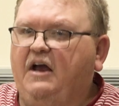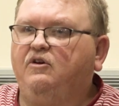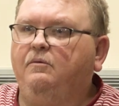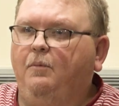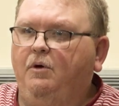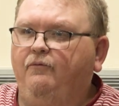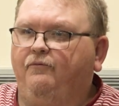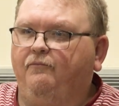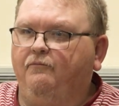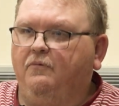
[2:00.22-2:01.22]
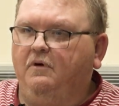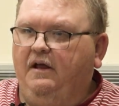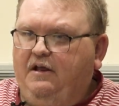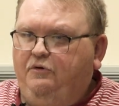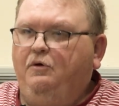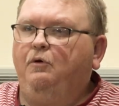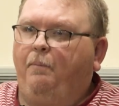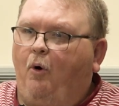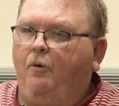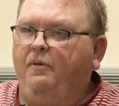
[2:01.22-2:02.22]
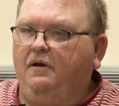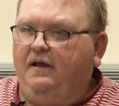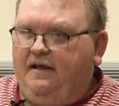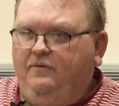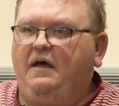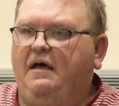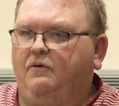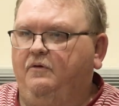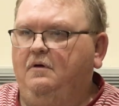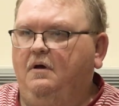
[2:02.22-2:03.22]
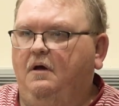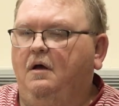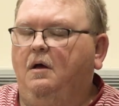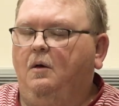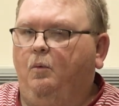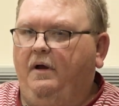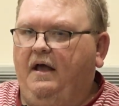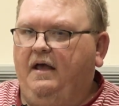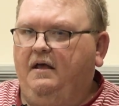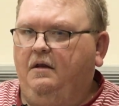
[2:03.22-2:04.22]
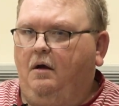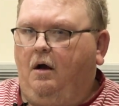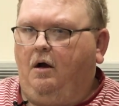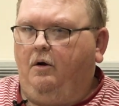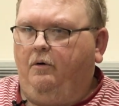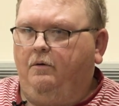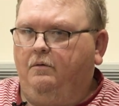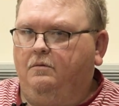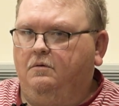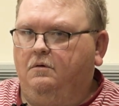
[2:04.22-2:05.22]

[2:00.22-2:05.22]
actually moved into an apartment in the housing. We had our